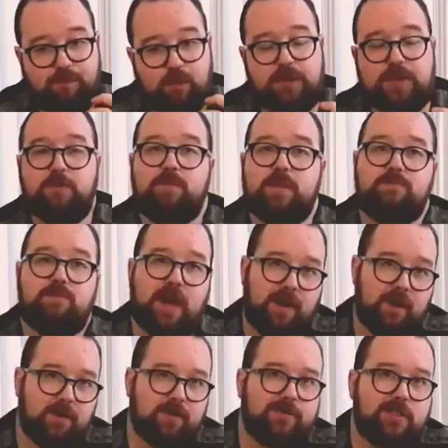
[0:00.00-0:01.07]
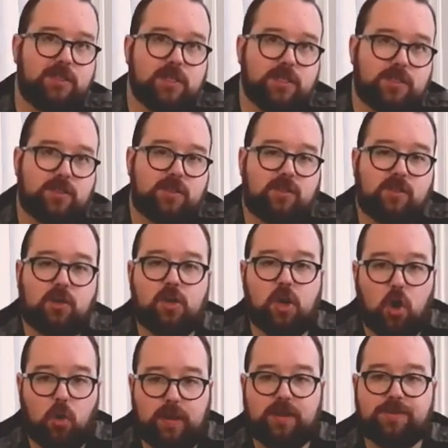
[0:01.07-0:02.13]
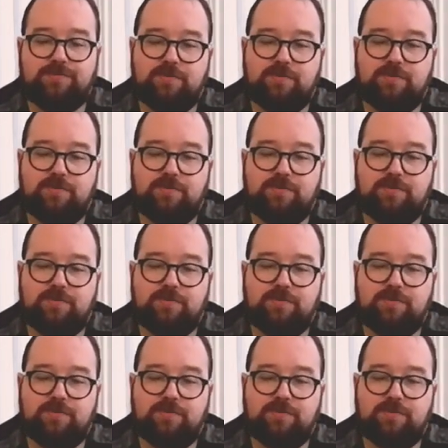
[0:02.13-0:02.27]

But you'd be better just going